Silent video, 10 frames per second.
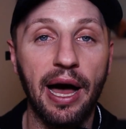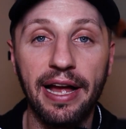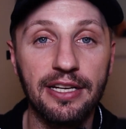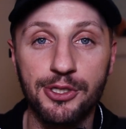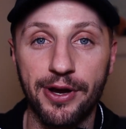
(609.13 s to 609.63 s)

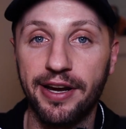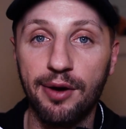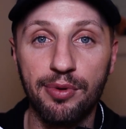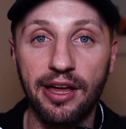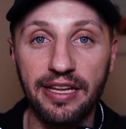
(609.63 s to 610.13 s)
buying straight
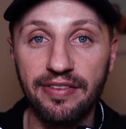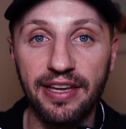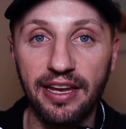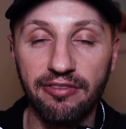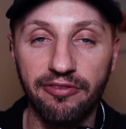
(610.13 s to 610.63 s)
up without even
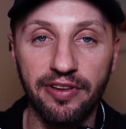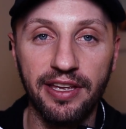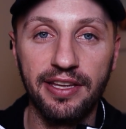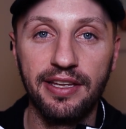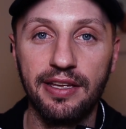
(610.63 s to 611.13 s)
getting
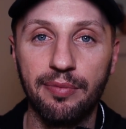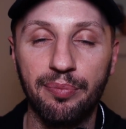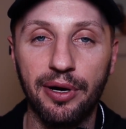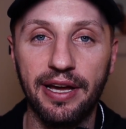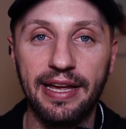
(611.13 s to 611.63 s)
fit.
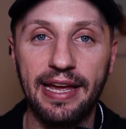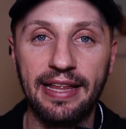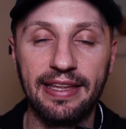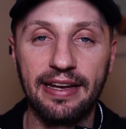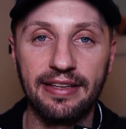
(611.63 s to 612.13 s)
But
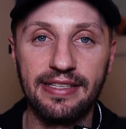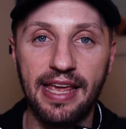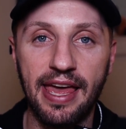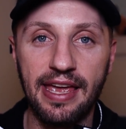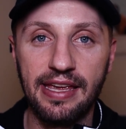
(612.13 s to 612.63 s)
at the end of the
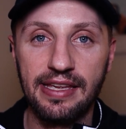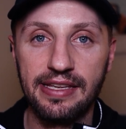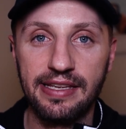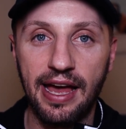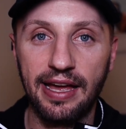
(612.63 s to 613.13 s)
day,
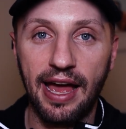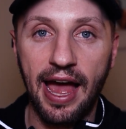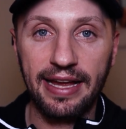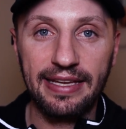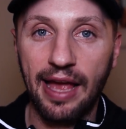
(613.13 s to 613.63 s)

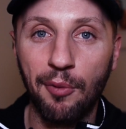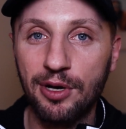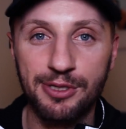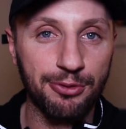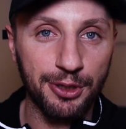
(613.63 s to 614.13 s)
I
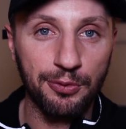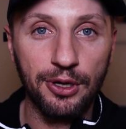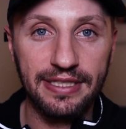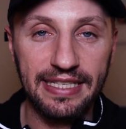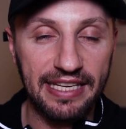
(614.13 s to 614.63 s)
wasn't really
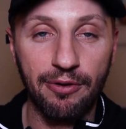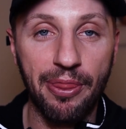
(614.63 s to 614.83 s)
willing to give